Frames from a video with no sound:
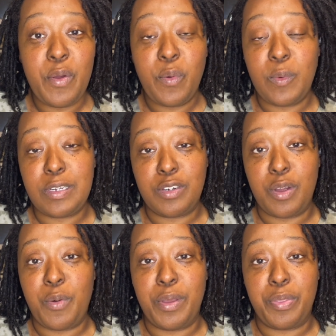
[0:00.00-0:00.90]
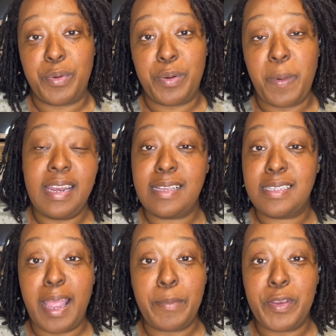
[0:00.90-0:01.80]
what you're going through.
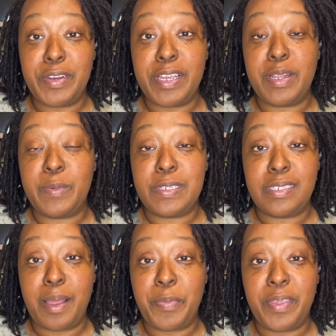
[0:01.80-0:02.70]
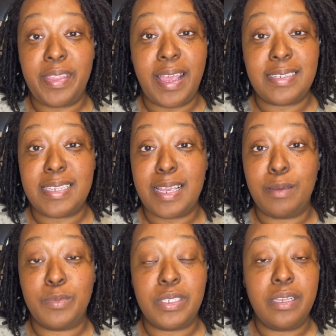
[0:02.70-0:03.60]
Next time you're dealing with something that
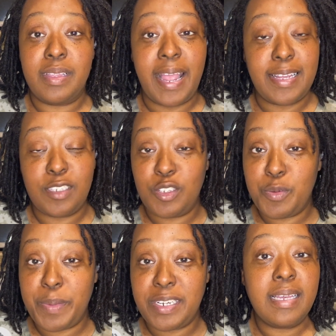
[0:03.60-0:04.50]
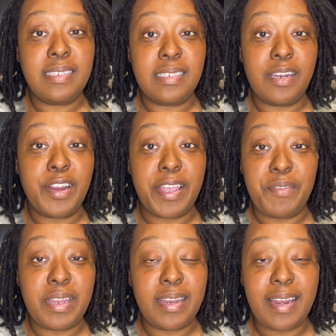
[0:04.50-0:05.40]
seems like it's too much, consider
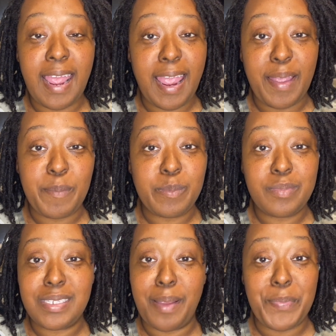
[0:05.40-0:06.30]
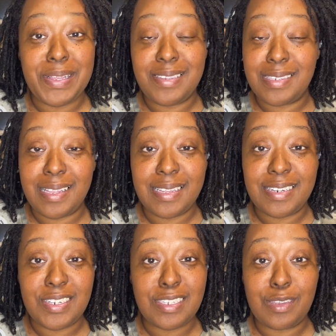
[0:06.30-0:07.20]
giving it a name, something
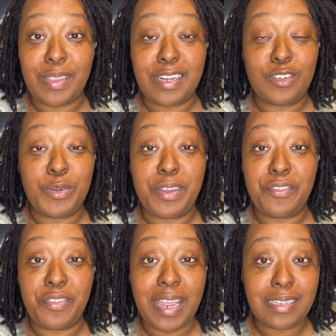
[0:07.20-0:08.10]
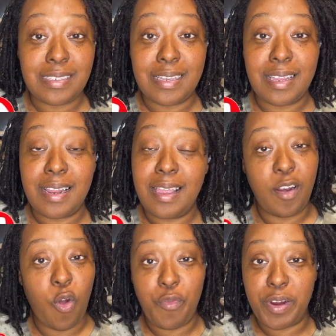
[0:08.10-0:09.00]
silly, just so that you can face it
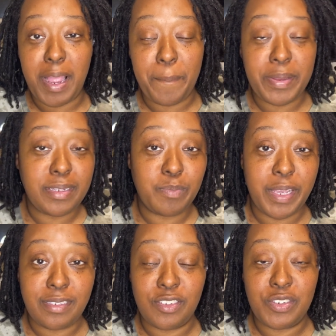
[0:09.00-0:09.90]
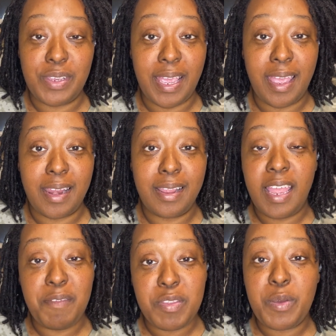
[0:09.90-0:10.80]
and overcome it as best as you can.
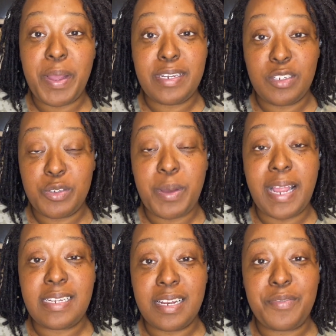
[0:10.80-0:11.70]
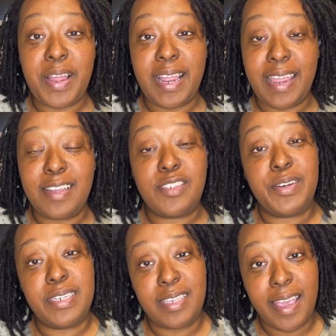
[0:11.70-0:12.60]
Even though I do identify
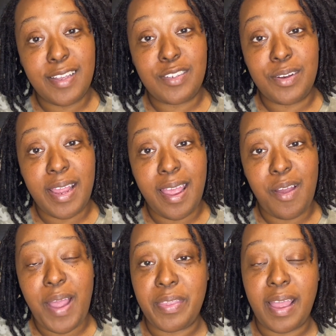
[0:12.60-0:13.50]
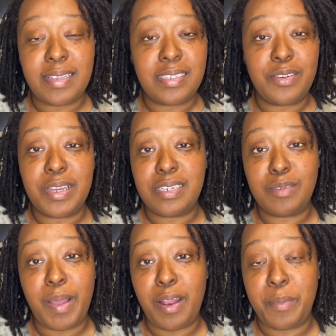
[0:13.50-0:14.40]
cancer as cancer now, I still get a
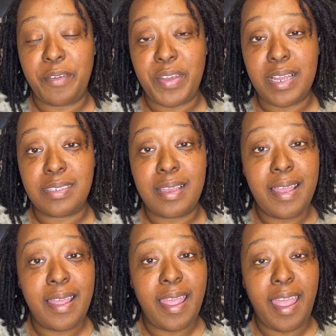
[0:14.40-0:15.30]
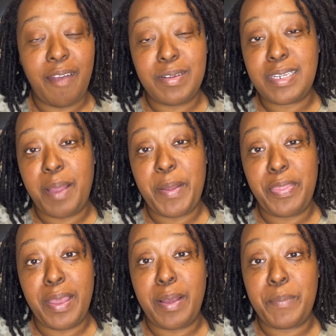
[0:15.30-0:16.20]
smile on my face every time I
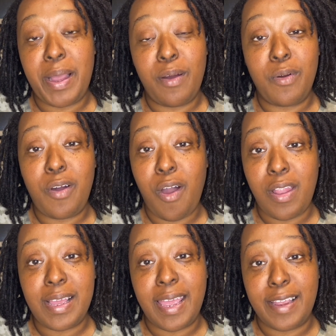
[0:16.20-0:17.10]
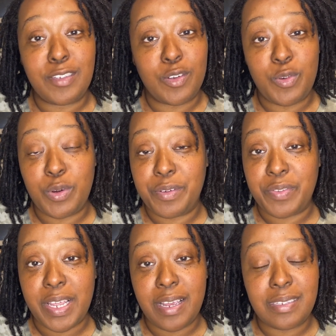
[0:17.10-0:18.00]
think about calling cancer
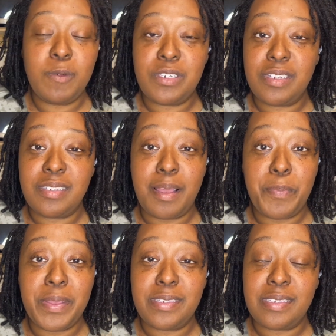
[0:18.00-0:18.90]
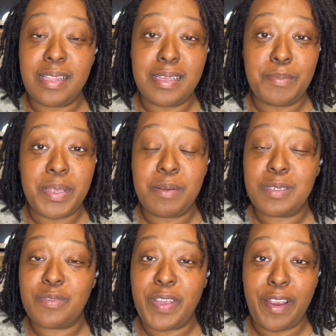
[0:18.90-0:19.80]
cornflakes. It's just something silly, but it
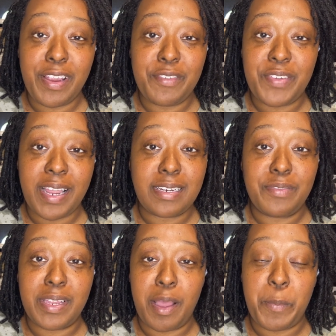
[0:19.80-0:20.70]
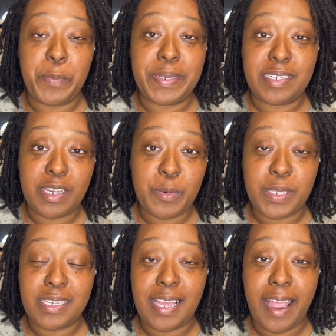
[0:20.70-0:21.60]
was very effective in helping me deal
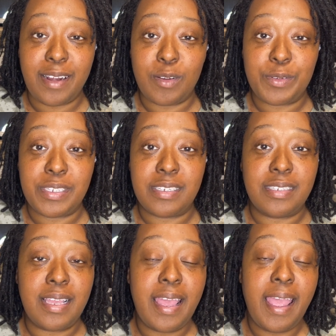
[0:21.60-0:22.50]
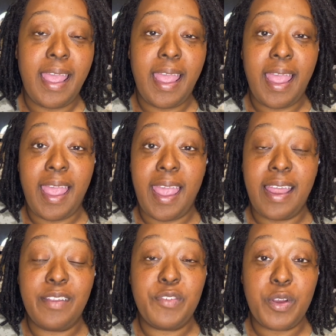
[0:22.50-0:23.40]
with the diagnosis
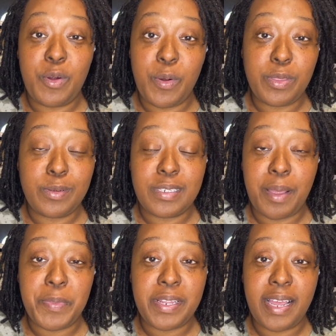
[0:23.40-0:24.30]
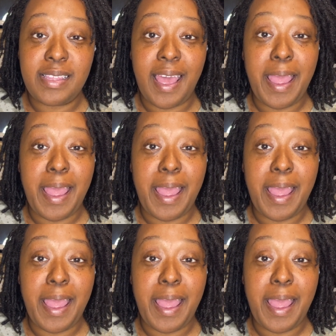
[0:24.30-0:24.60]
and if you're going through something like that,